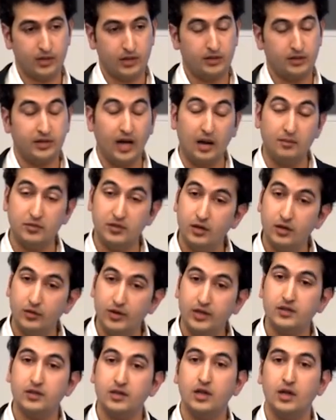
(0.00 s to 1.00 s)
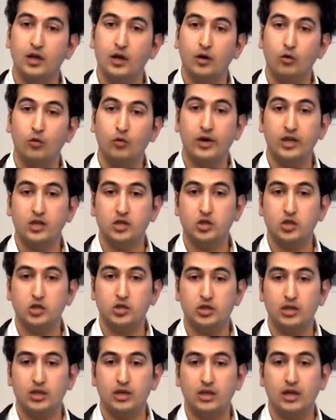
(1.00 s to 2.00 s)
time series,
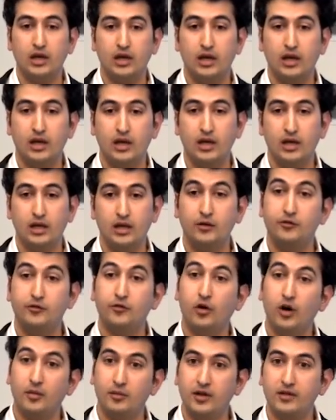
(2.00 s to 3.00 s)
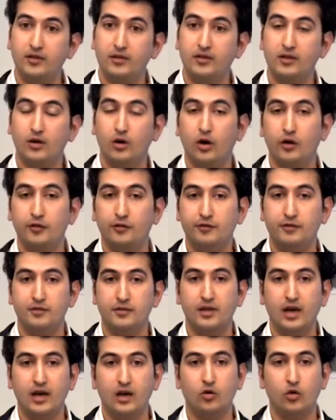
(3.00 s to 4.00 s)
which inform us of
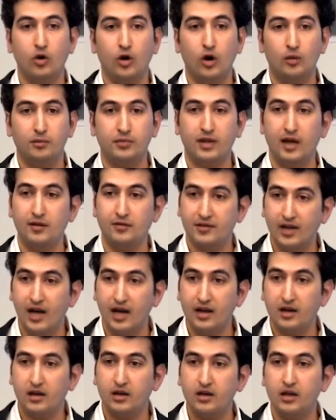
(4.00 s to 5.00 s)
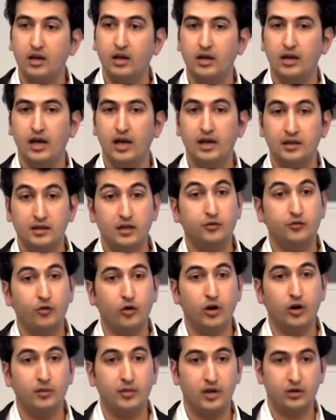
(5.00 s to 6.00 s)
the crop life cycle and thus
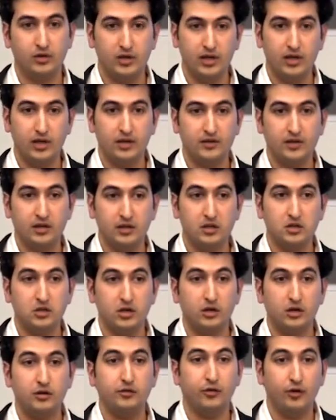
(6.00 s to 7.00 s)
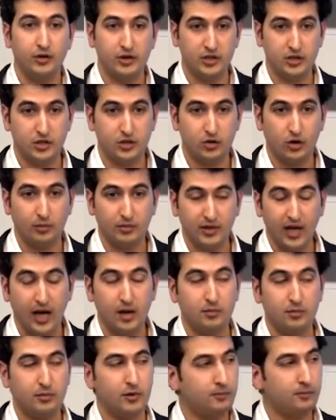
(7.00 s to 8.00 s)
form a unique signature for each crop type.
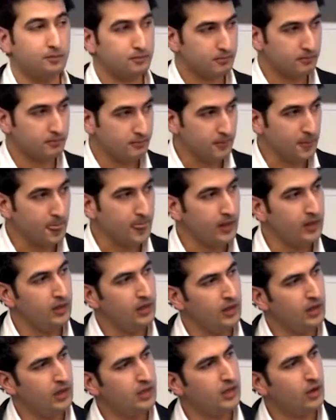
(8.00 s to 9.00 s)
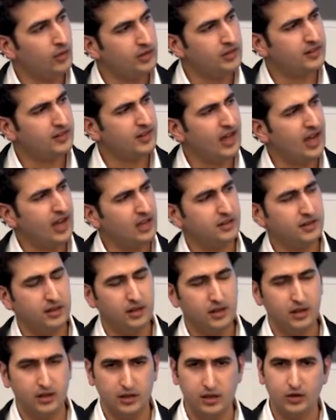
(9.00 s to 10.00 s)
Now in the slide,
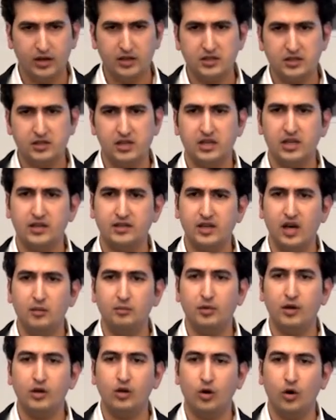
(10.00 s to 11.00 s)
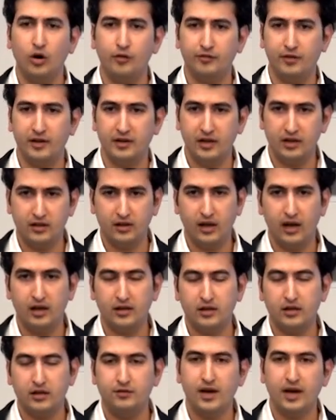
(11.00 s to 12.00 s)
you can see an example of an
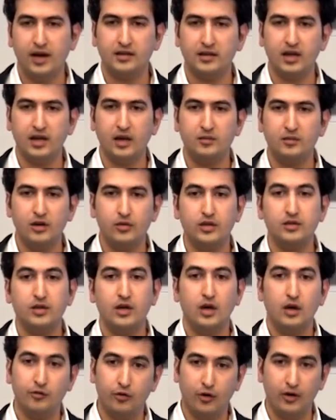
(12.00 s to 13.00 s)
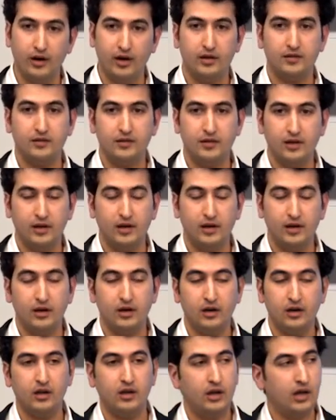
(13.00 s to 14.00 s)
NDVI time series for a
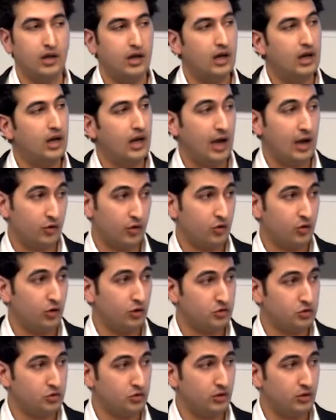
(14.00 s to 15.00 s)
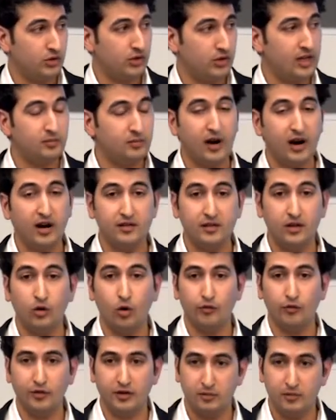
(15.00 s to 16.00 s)
single agricultural land parcel
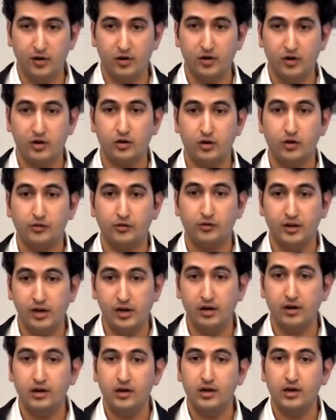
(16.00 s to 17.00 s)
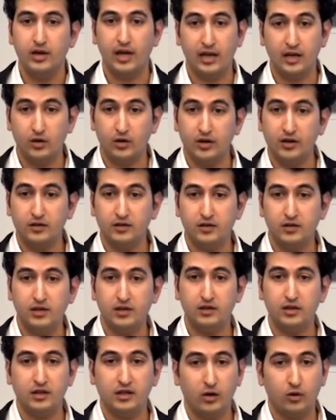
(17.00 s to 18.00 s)
over the period of a year, and you can
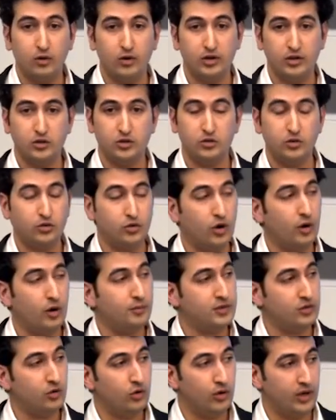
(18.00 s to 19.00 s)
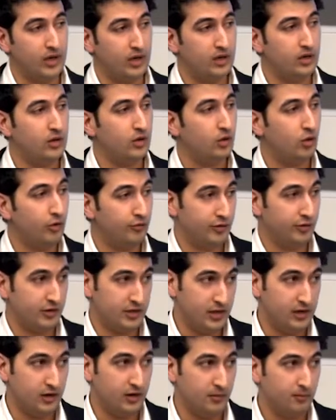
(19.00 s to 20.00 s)
see that there were two crops growing over the
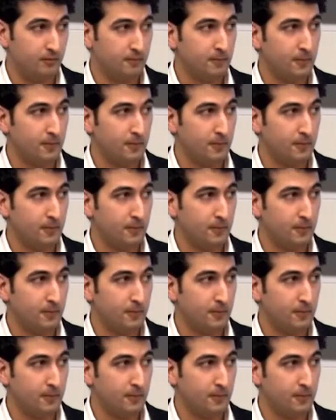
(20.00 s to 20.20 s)
year.